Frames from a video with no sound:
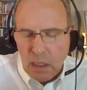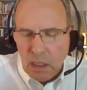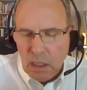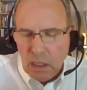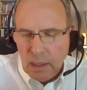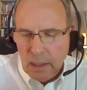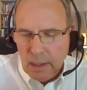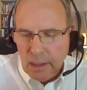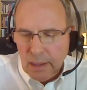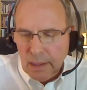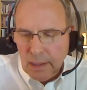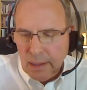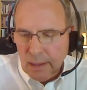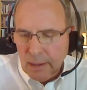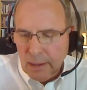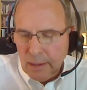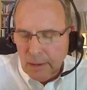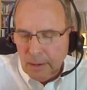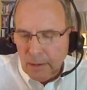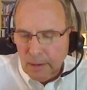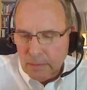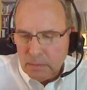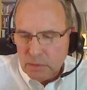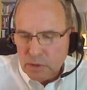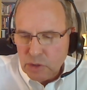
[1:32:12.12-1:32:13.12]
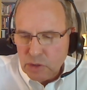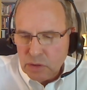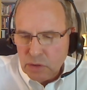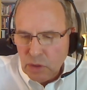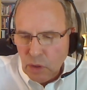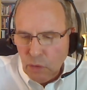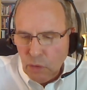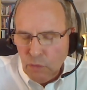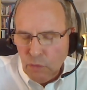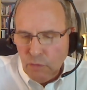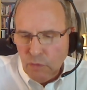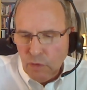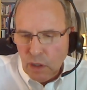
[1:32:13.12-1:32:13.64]
Right. Uh,
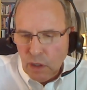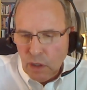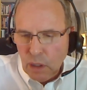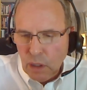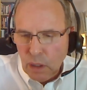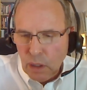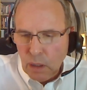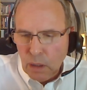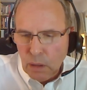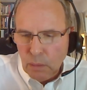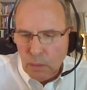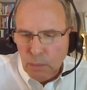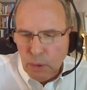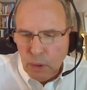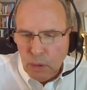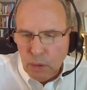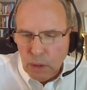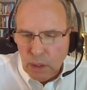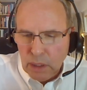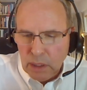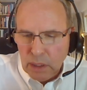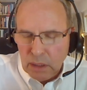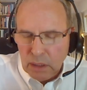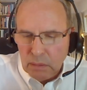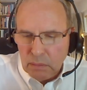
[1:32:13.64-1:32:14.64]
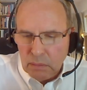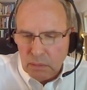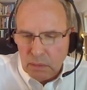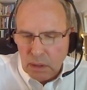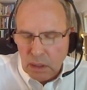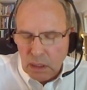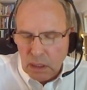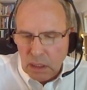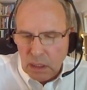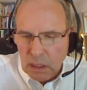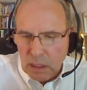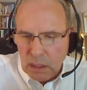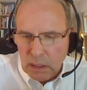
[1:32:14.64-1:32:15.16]
so far, polling,
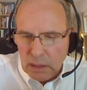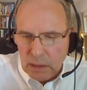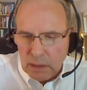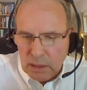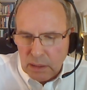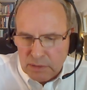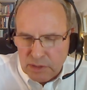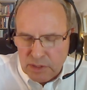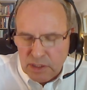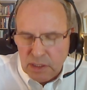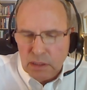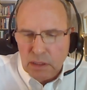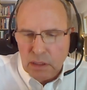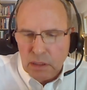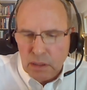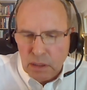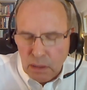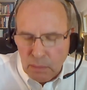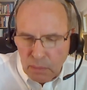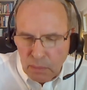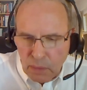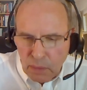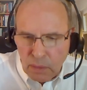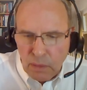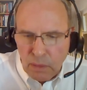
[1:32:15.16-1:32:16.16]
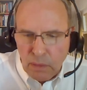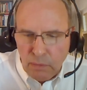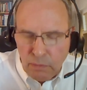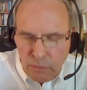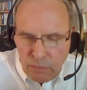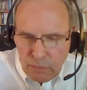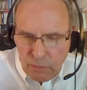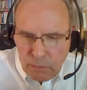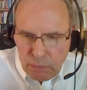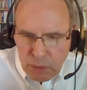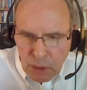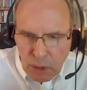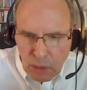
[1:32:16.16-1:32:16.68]
uh, I've seen a number of
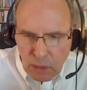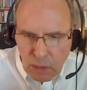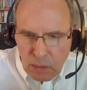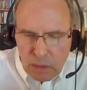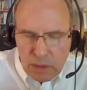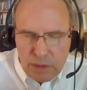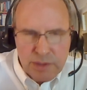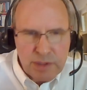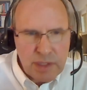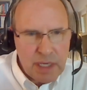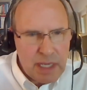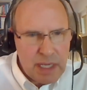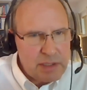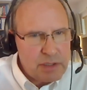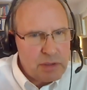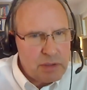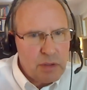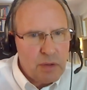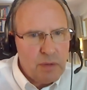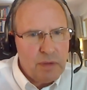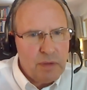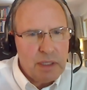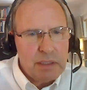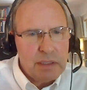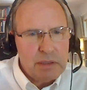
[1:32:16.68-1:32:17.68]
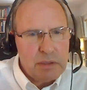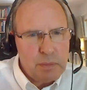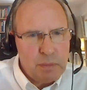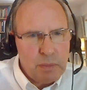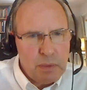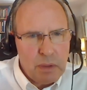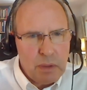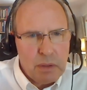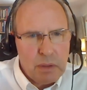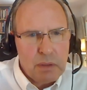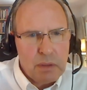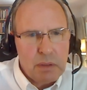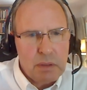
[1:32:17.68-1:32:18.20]
polls, not surveys,
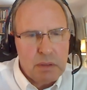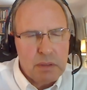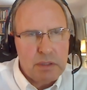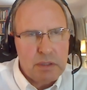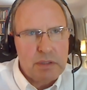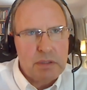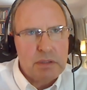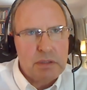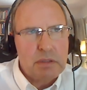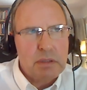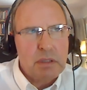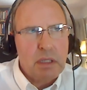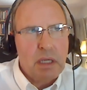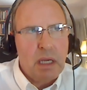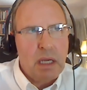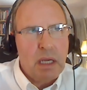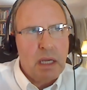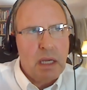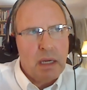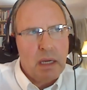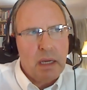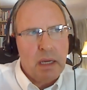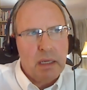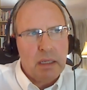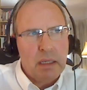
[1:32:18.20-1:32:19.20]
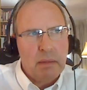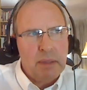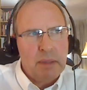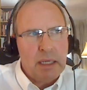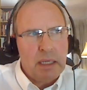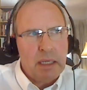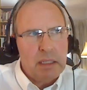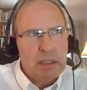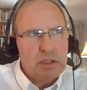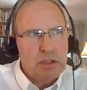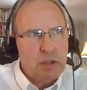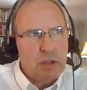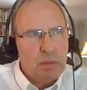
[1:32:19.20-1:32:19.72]
polls uh, coming
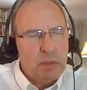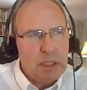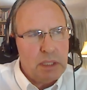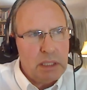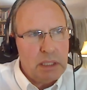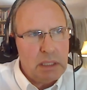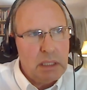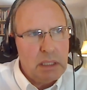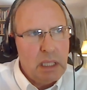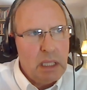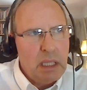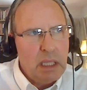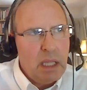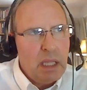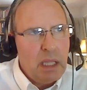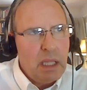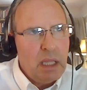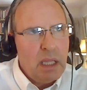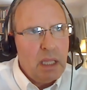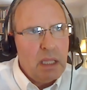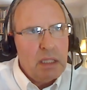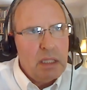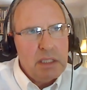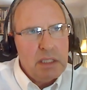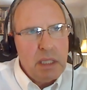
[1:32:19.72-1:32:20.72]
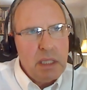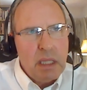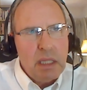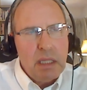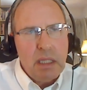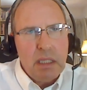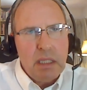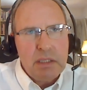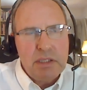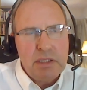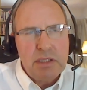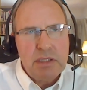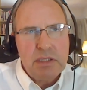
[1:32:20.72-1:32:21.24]
out of Germany.
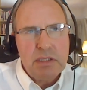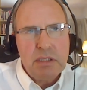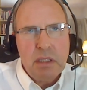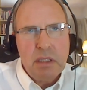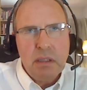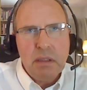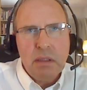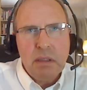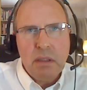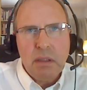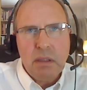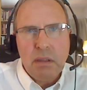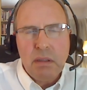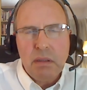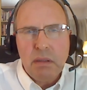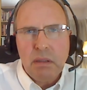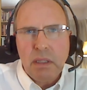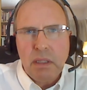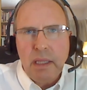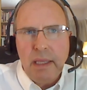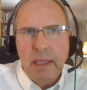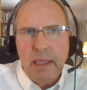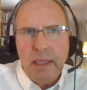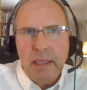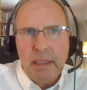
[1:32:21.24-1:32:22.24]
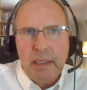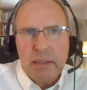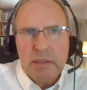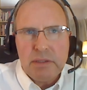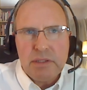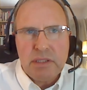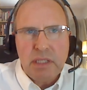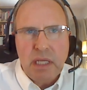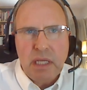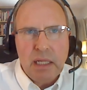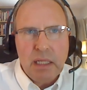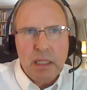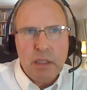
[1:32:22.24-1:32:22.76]
There's still a
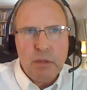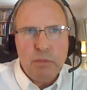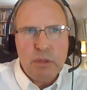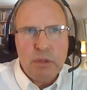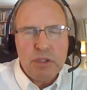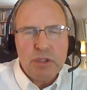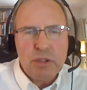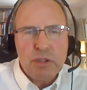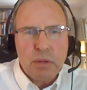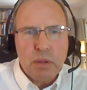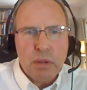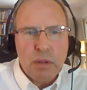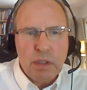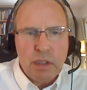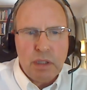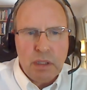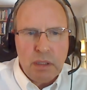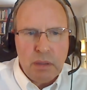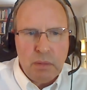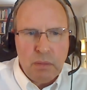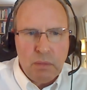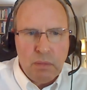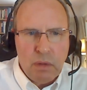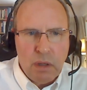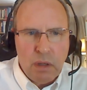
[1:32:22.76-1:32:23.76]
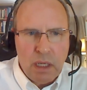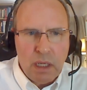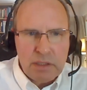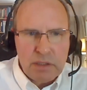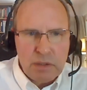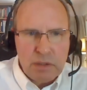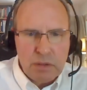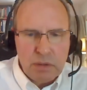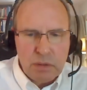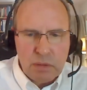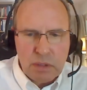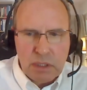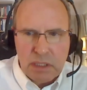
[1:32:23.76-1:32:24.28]
solid majority want
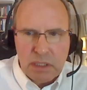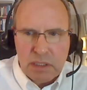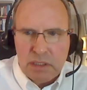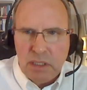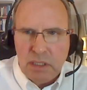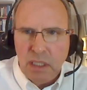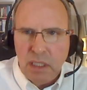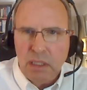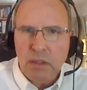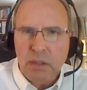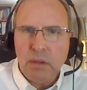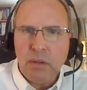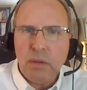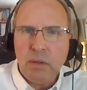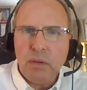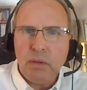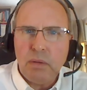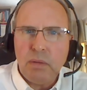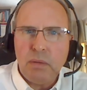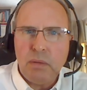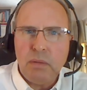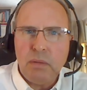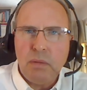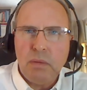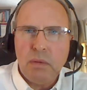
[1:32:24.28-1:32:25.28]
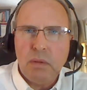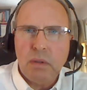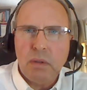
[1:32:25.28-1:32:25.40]
to continue